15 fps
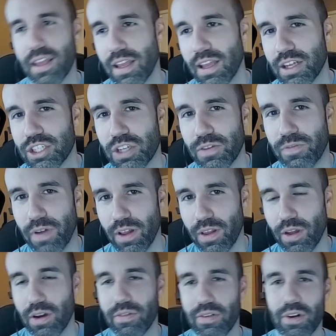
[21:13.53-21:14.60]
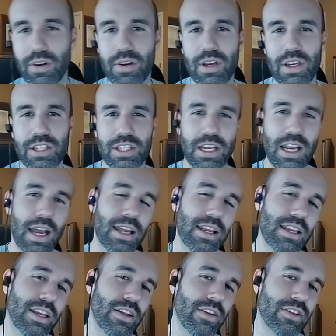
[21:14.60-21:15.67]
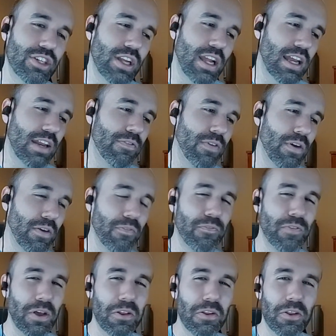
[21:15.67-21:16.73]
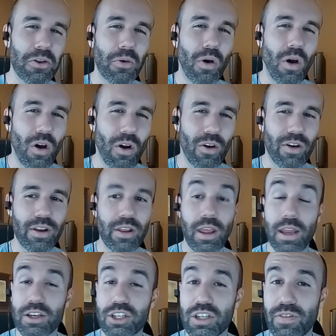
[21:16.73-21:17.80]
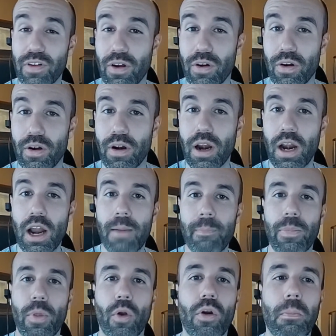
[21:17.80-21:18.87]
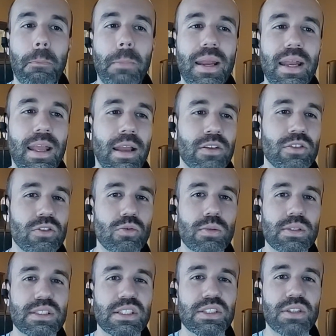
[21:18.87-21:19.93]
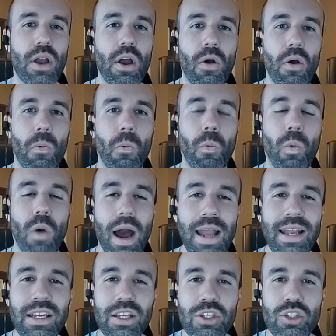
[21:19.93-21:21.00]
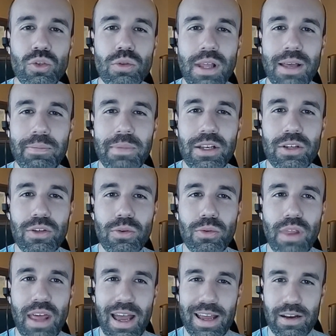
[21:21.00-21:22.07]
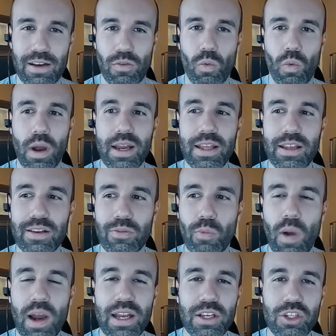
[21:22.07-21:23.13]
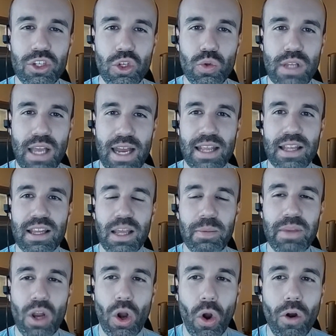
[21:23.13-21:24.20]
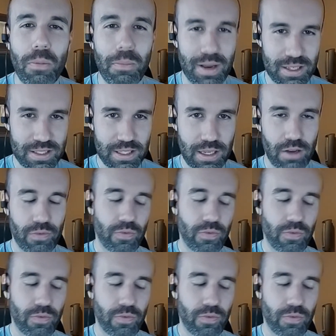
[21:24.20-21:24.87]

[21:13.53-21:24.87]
she fell over. She kind of fell a little hard, and she felt hurt. Her immediate answer was, "Is why did you let me do that? Why did you, Daddy, let me hurt myself?"